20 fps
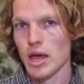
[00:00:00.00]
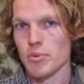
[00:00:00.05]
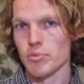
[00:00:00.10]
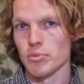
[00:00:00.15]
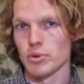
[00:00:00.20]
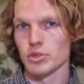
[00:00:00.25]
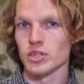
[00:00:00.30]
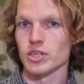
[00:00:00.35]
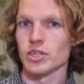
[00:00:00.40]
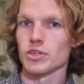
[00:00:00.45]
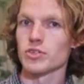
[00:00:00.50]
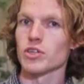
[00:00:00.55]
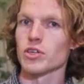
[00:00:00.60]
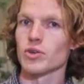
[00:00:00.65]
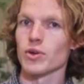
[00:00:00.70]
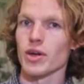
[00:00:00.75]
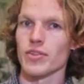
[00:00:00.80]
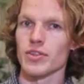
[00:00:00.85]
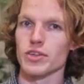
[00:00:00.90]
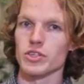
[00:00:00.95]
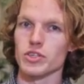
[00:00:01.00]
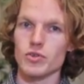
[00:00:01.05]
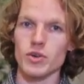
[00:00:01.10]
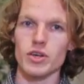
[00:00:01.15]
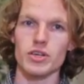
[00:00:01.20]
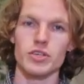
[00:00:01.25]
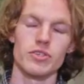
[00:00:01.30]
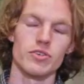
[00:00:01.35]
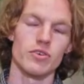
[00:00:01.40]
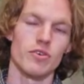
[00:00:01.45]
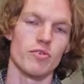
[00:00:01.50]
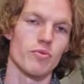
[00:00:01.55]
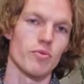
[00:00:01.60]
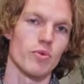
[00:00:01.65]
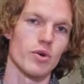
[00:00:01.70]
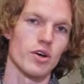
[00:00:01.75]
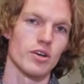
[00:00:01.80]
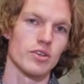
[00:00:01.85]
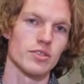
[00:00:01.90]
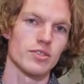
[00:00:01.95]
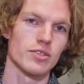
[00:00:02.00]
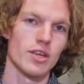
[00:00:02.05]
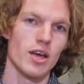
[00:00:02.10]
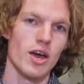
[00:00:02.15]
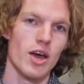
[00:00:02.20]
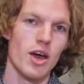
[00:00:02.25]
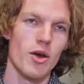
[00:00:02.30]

But you can also look at the structure of words.